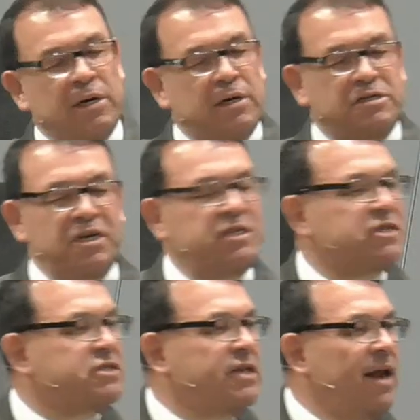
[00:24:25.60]

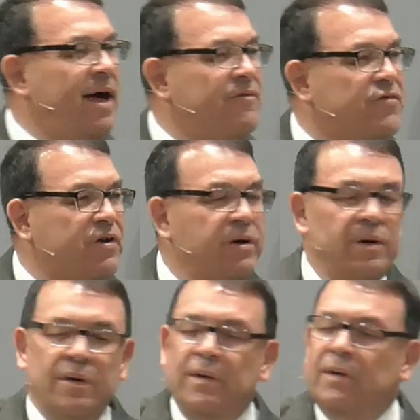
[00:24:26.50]
Jesus left,
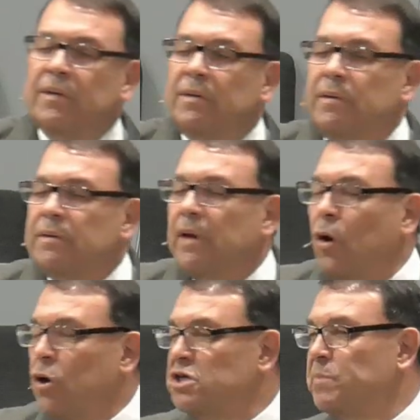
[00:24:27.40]
the
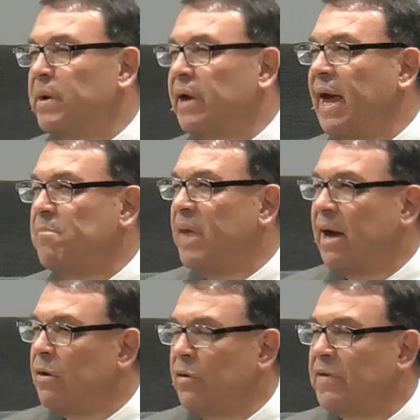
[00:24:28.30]
Holy Spirit came
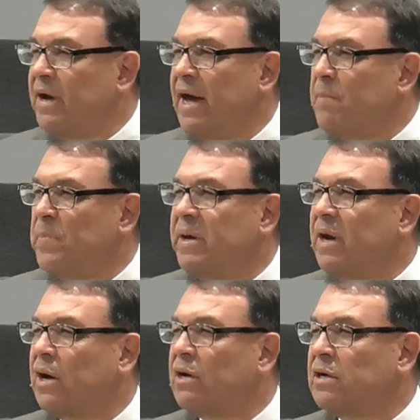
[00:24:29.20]
down on the day of
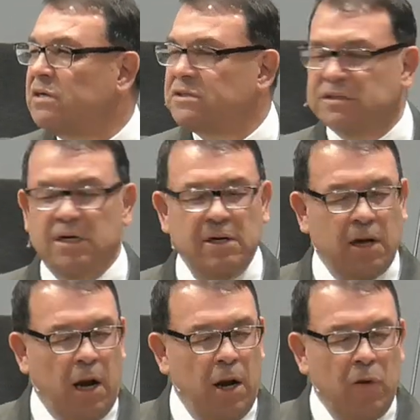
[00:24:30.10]
Pentecost,
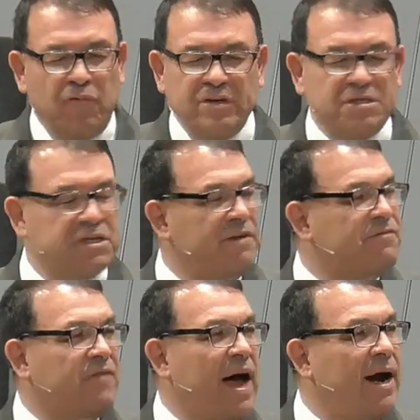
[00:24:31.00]
clovens of
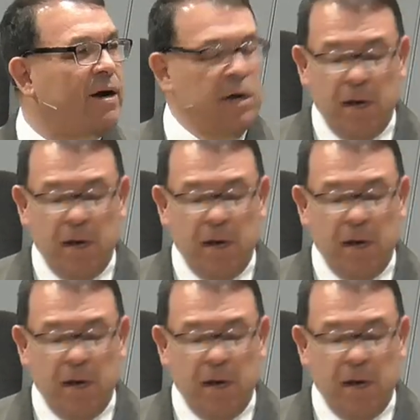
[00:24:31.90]
fire.